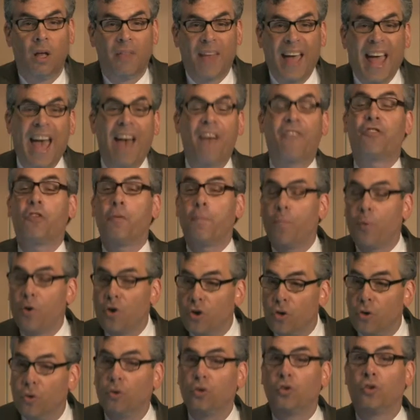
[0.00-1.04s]
They have to
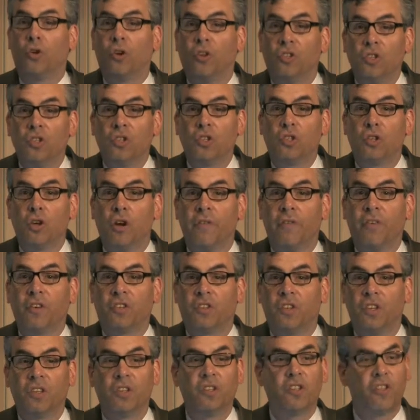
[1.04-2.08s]
produce goods and
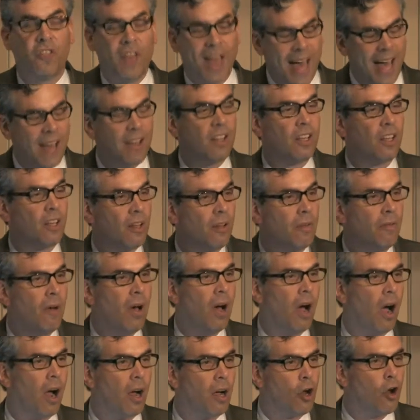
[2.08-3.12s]
services that
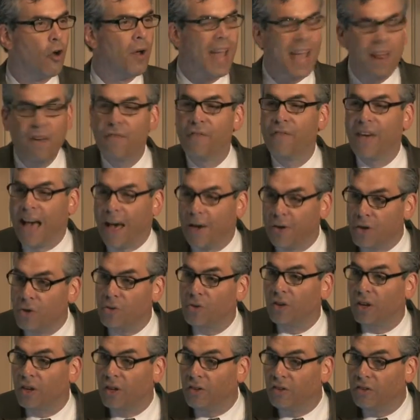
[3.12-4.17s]
create
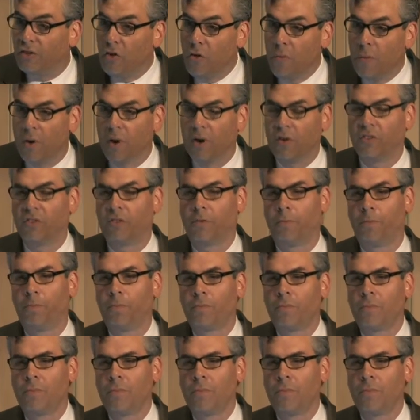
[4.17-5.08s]
value to consumers.